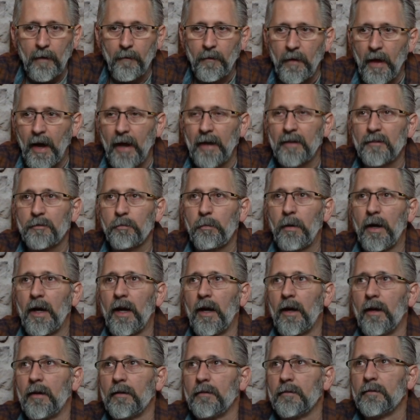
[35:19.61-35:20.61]
I
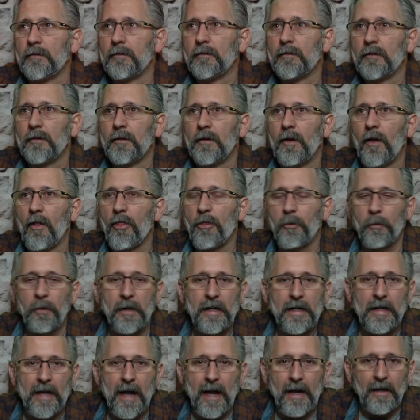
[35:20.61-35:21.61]
spent
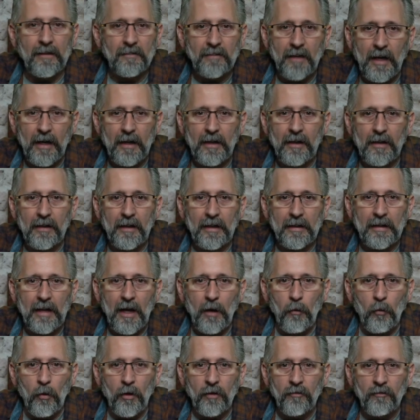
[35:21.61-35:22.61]
3 days editing
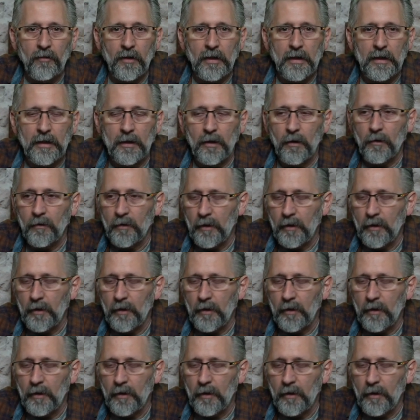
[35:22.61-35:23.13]
that one video.